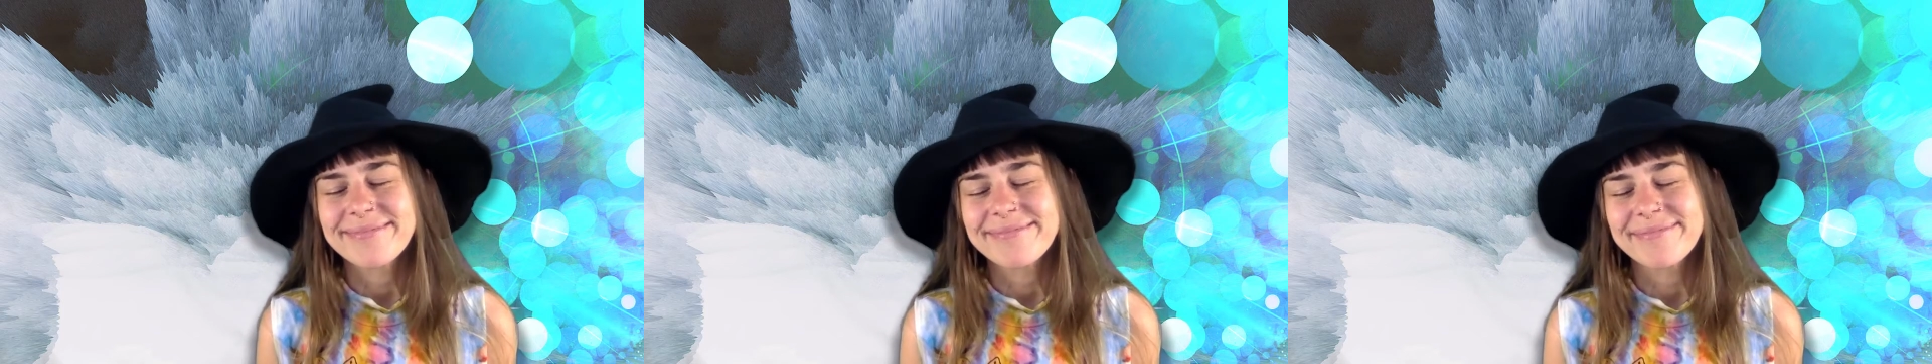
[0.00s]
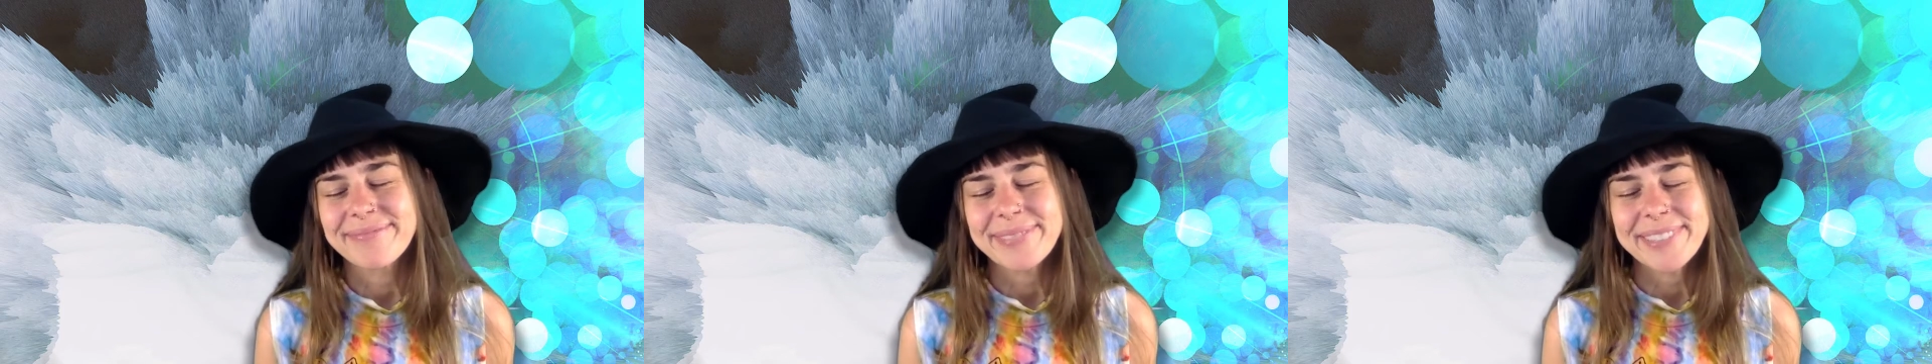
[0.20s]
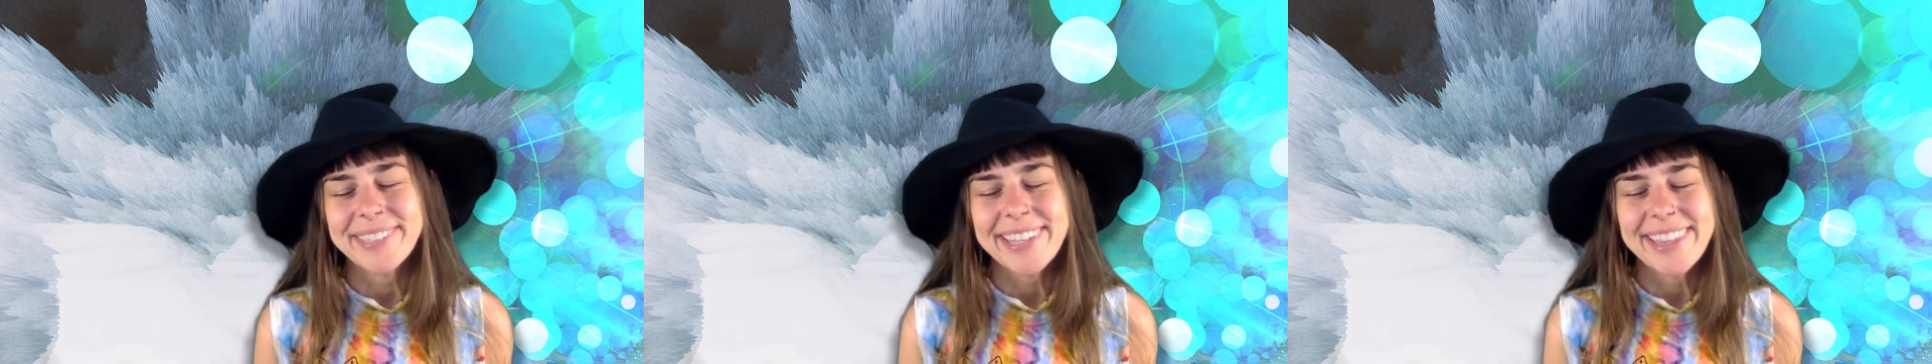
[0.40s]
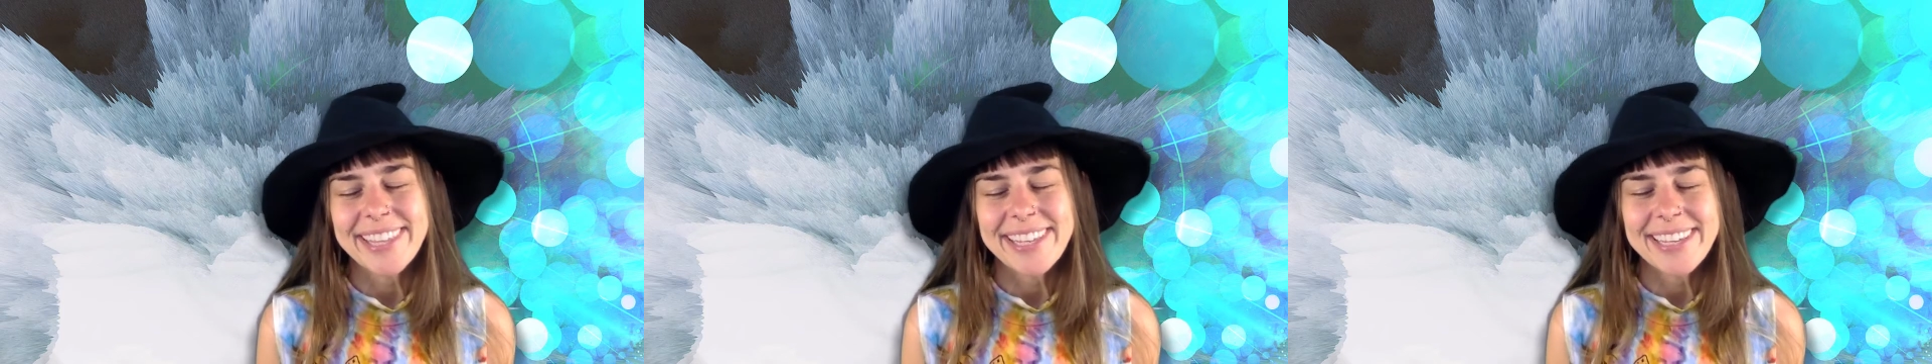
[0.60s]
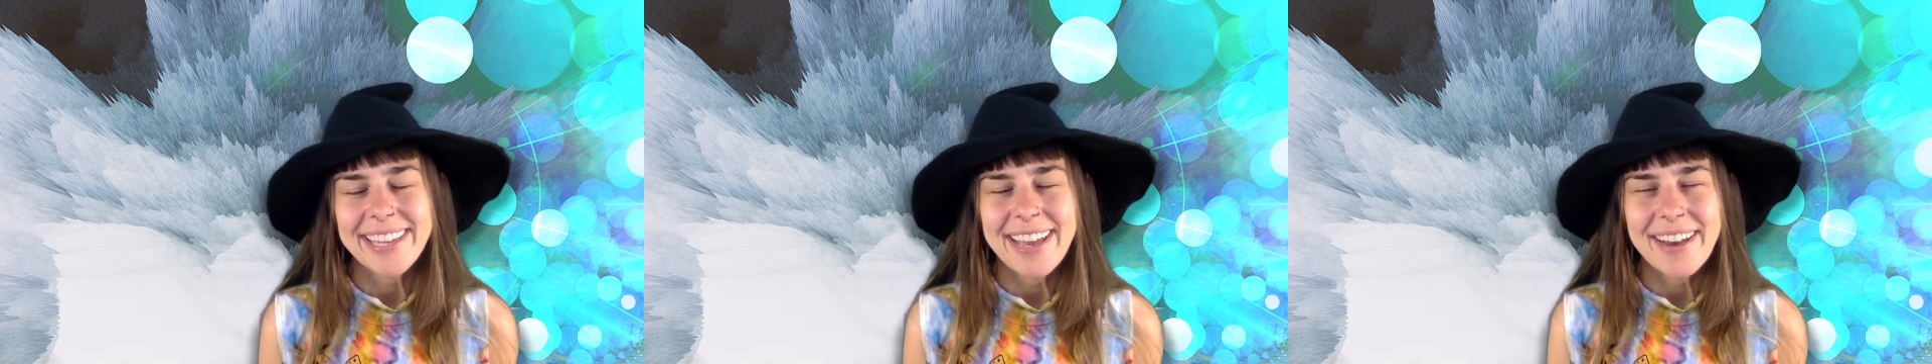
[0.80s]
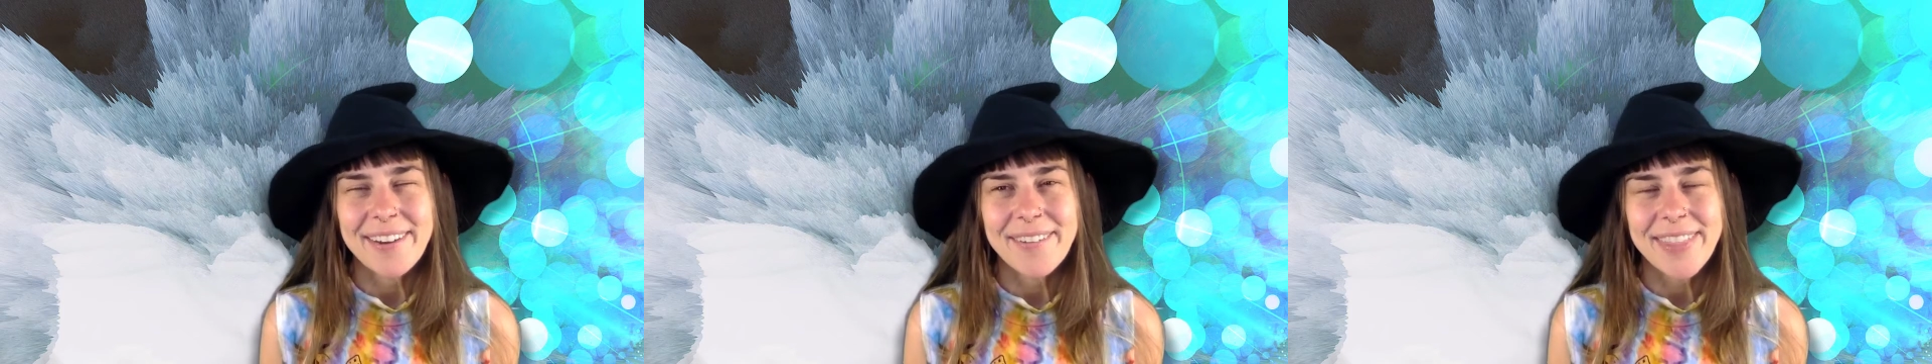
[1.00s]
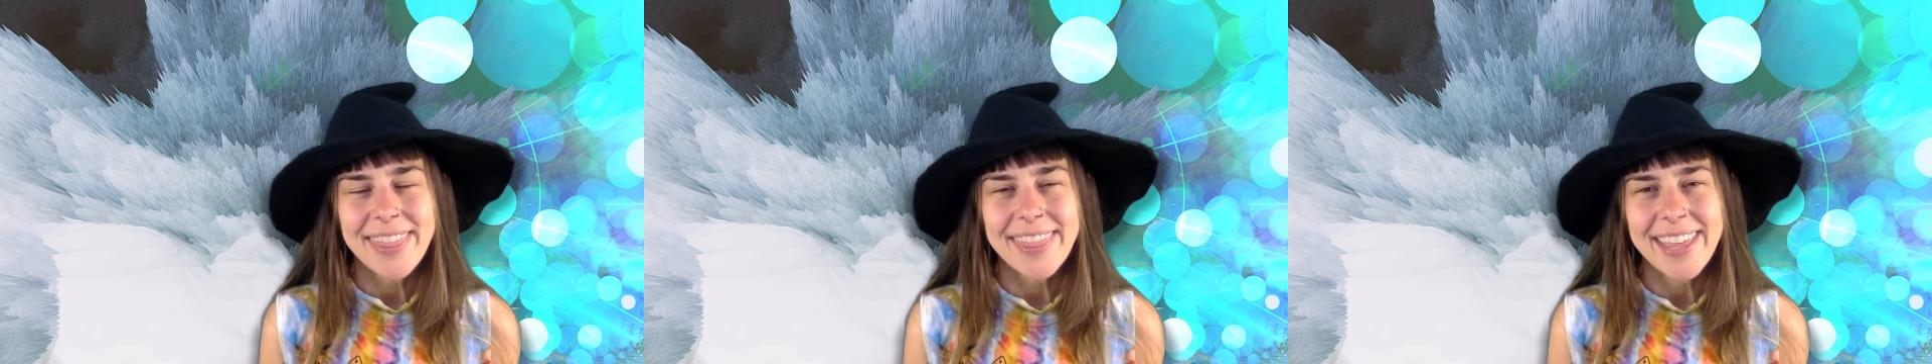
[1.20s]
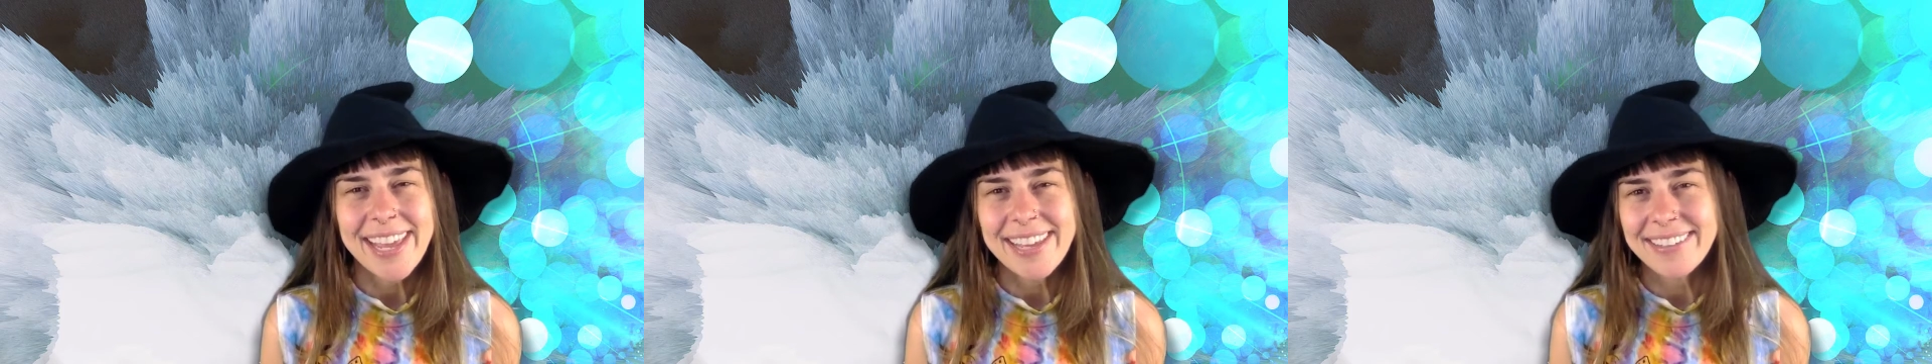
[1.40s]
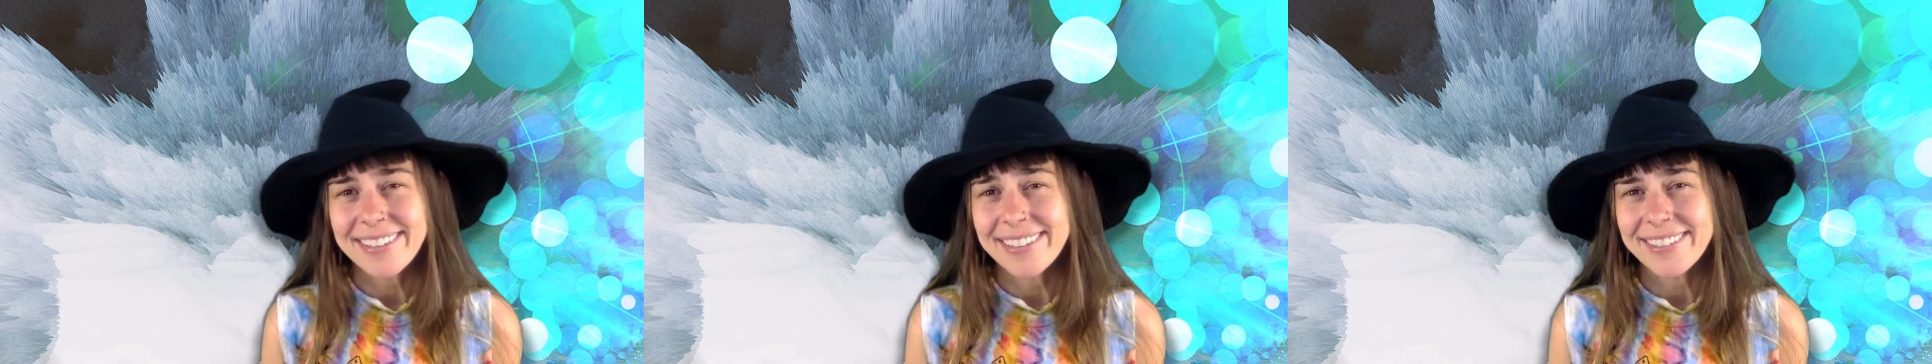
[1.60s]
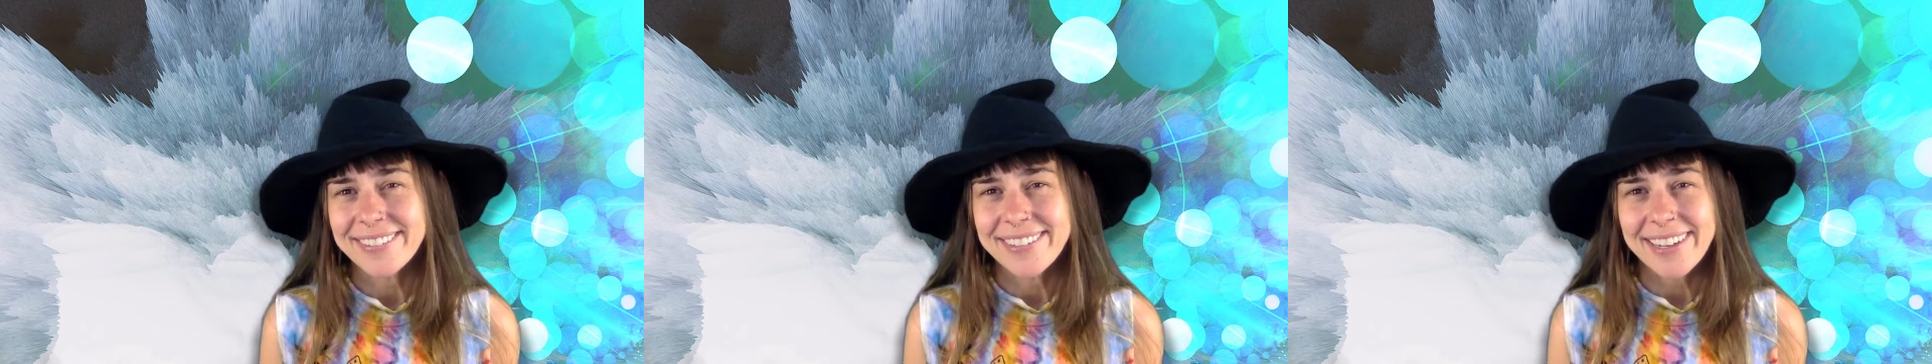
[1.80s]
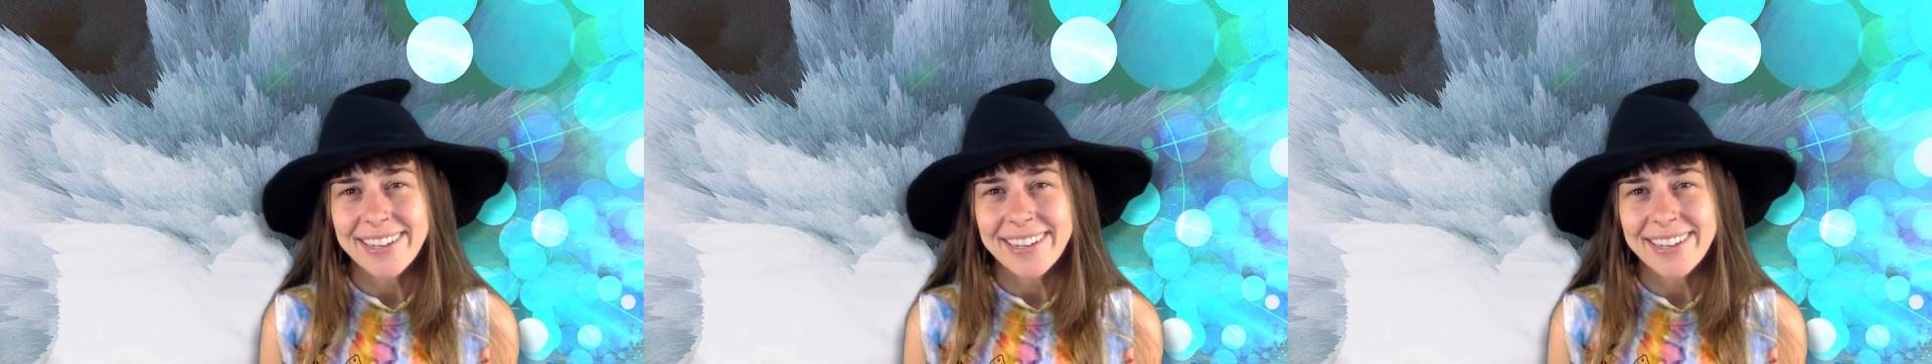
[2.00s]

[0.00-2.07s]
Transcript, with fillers: Breathing out, thank you,